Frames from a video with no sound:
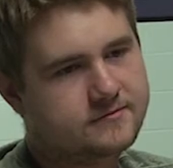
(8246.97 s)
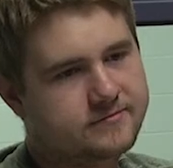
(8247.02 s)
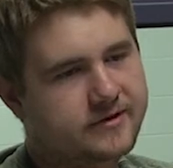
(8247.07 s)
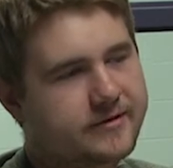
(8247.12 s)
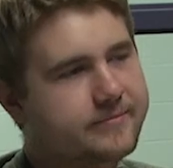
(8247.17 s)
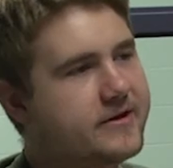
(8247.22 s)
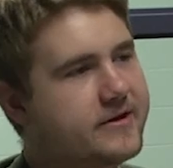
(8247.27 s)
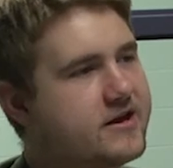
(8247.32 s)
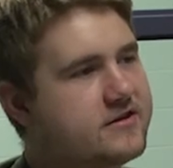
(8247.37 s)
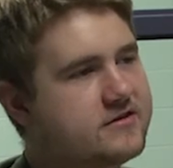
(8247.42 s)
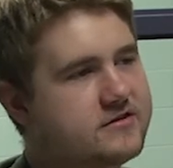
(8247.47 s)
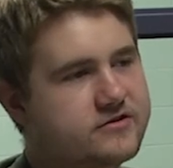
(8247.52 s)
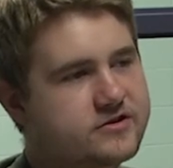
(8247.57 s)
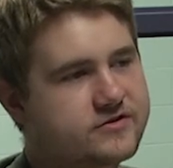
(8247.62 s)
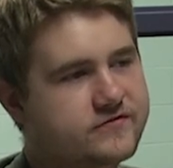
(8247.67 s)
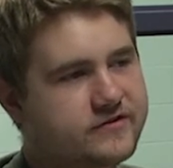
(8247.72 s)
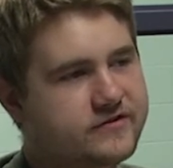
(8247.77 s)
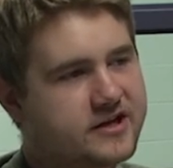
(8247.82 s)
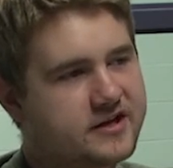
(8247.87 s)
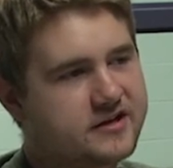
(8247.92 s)
Big Bang
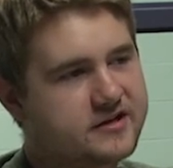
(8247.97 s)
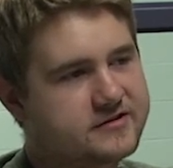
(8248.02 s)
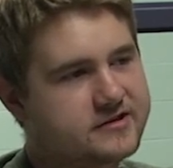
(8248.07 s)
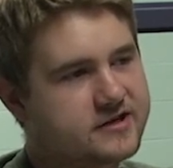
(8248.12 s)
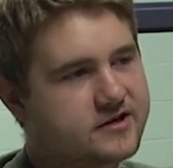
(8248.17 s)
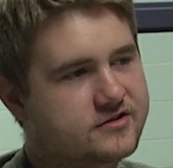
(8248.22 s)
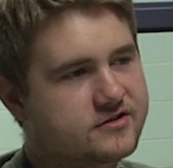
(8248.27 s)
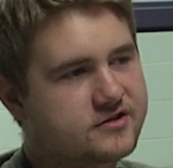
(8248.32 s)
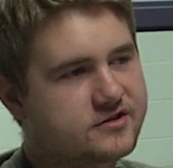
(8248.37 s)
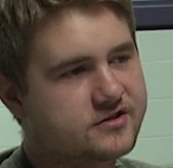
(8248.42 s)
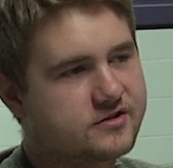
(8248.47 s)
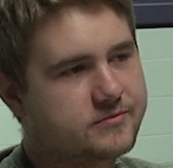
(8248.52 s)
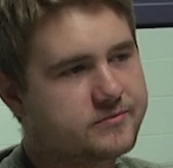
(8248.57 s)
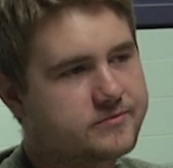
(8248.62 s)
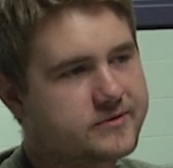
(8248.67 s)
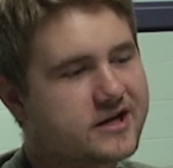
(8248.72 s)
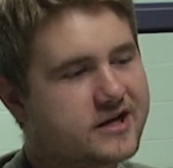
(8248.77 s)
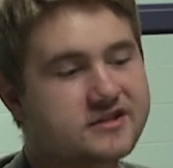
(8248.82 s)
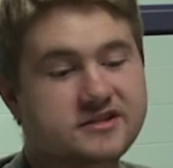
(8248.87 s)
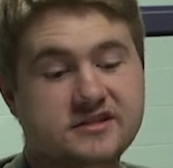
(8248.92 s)
Theory's finale, I guarantee, is gonna be
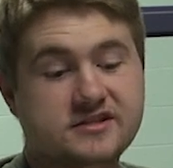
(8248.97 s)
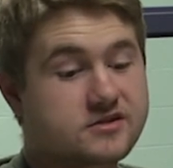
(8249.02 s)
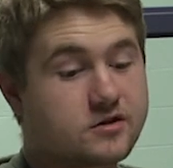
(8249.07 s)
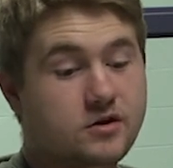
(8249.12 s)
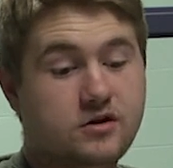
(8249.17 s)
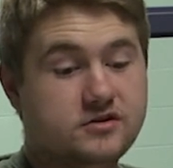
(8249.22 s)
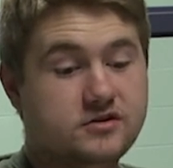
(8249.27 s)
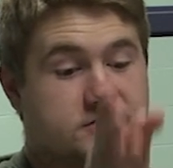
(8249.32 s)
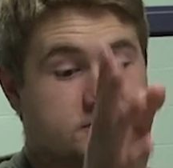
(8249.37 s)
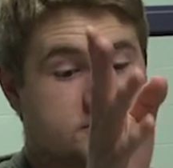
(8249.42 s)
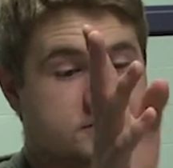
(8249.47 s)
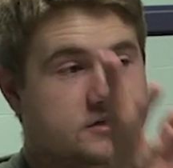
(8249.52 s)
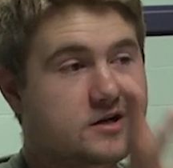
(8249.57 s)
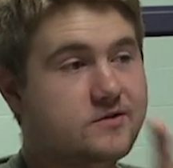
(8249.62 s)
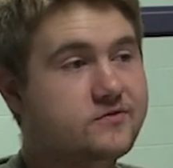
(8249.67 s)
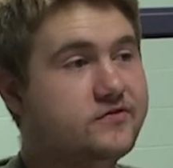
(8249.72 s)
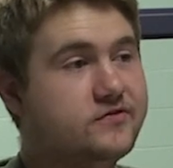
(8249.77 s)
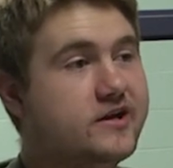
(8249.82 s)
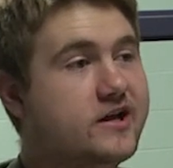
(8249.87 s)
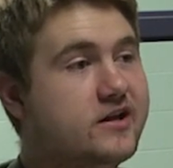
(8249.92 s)
bad. Since all
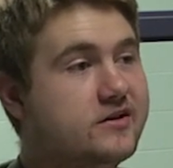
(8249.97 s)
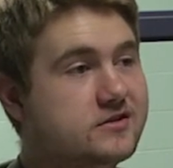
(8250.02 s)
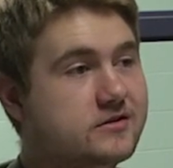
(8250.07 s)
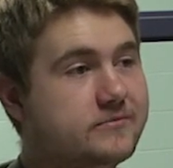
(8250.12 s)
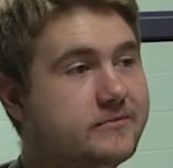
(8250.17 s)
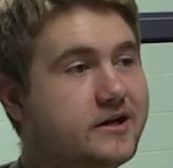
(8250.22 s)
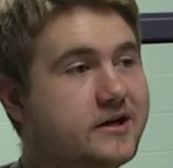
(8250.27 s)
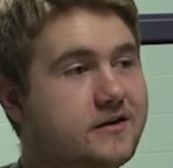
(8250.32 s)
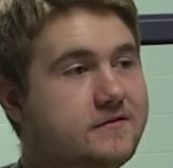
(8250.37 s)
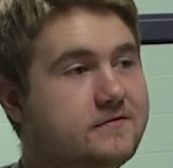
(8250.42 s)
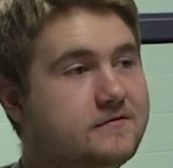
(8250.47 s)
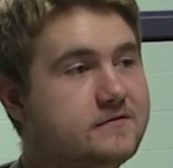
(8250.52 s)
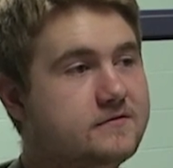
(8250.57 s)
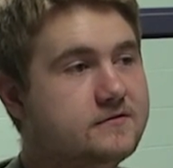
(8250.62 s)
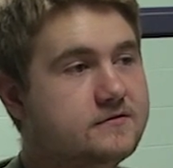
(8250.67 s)
sitcoms finales are bad.